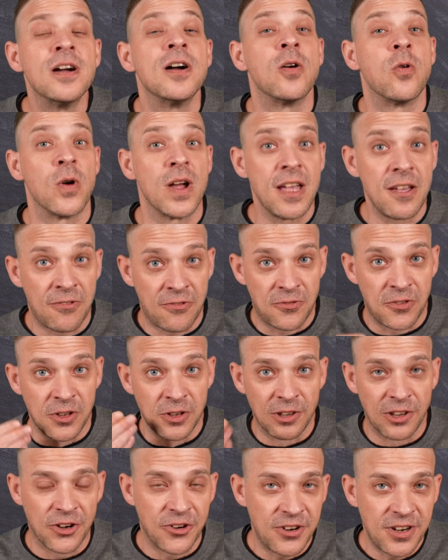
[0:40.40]
if
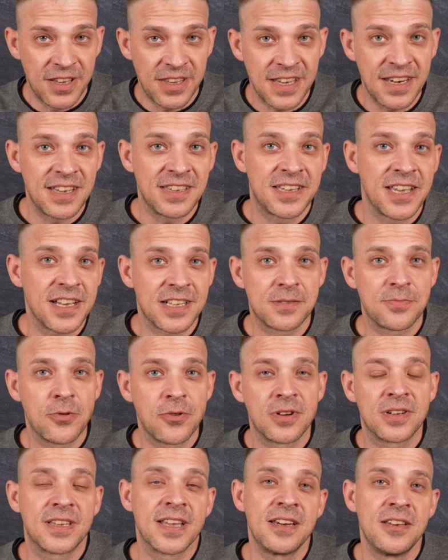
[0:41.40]
you learn it in a
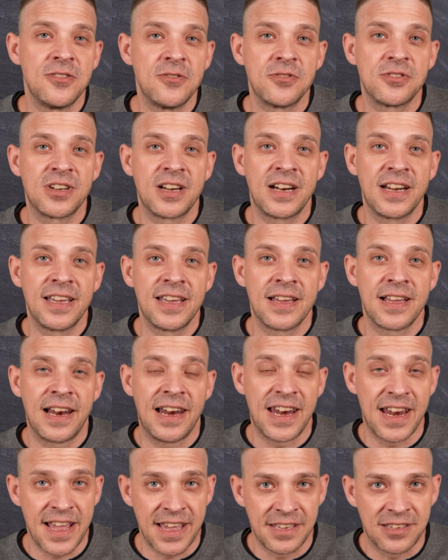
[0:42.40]
textbook, then usually
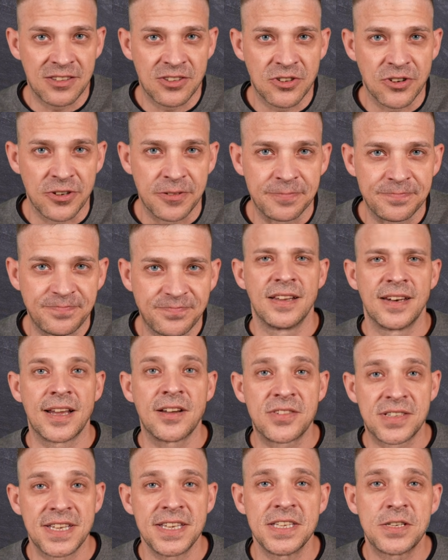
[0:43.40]
later. Now,
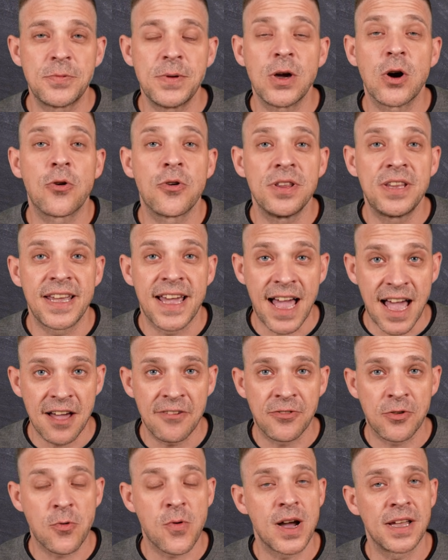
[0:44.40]
since we already
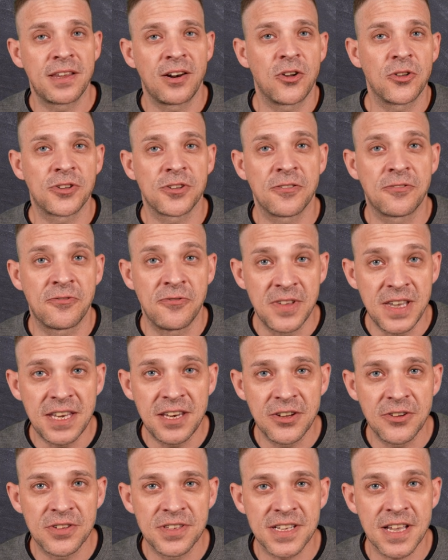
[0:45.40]
have quite a lot of
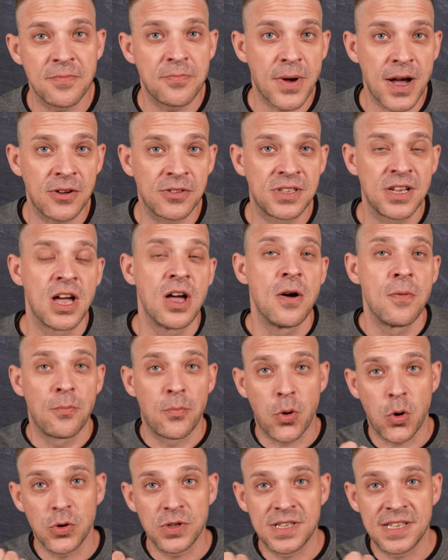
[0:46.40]
videos about
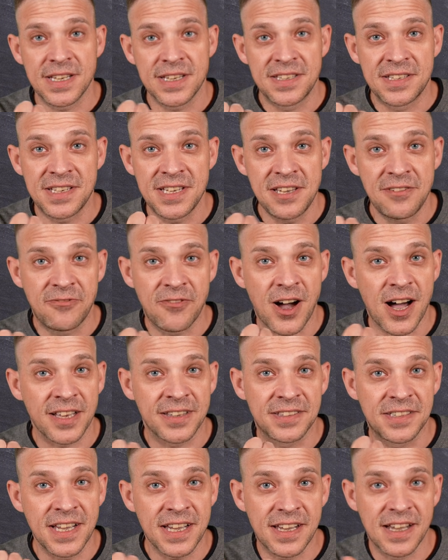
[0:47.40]
possessive
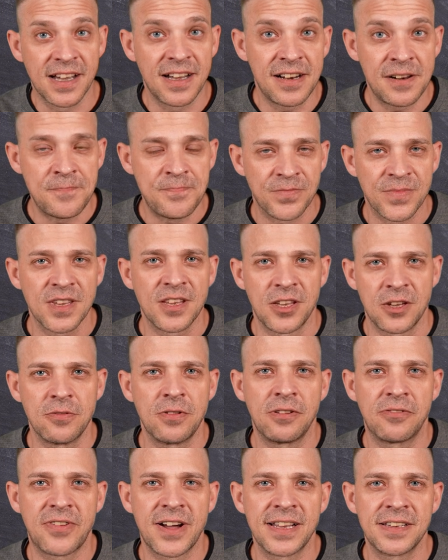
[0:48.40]
article, you
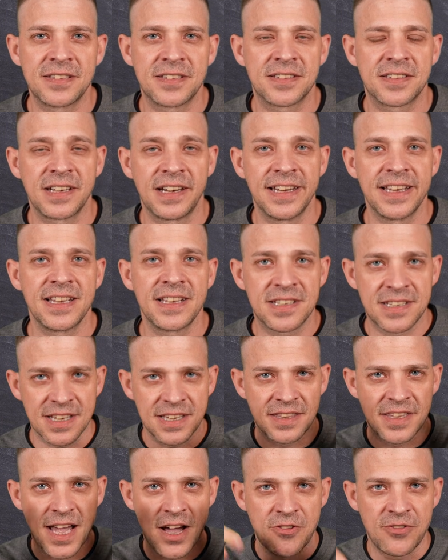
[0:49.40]
will find the links
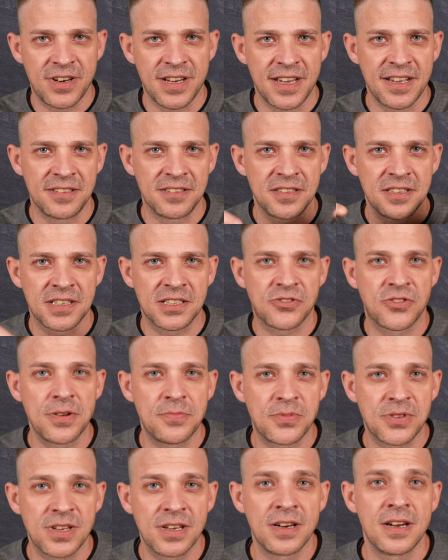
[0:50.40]
down in the
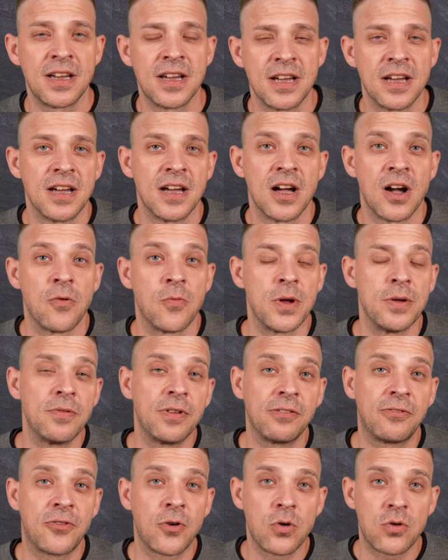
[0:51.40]
description. We
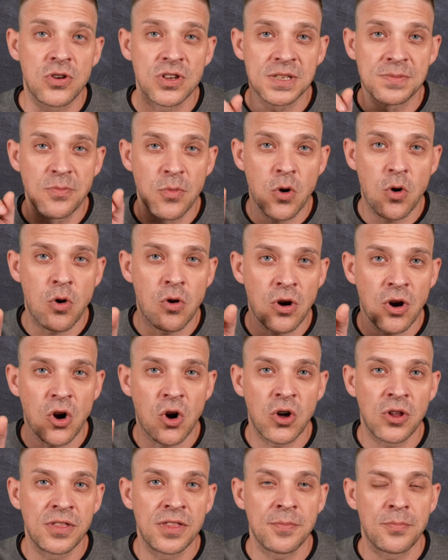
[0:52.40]
will focus more
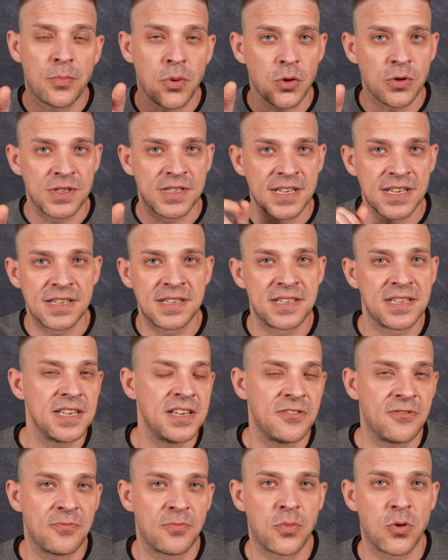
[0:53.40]
on
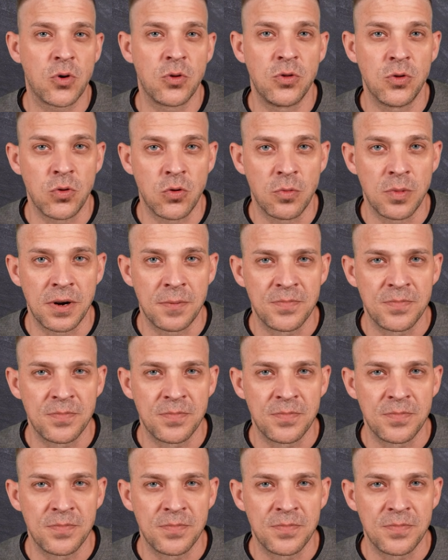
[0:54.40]
possessive pronomen.